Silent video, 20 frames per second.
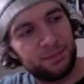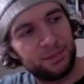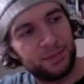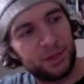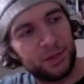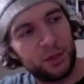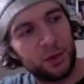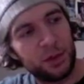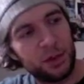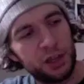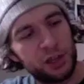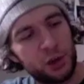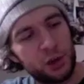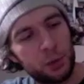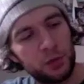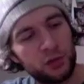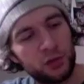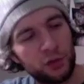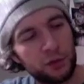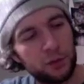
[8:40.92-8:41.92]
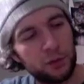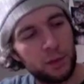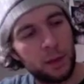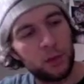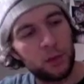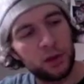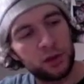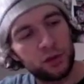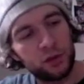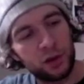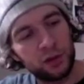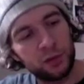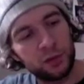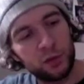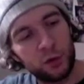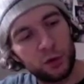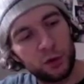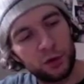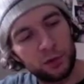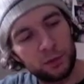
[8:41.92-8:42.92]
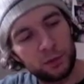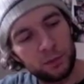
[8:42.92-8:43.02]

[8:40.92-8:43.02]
Tuning each open string from memory, trying some chords.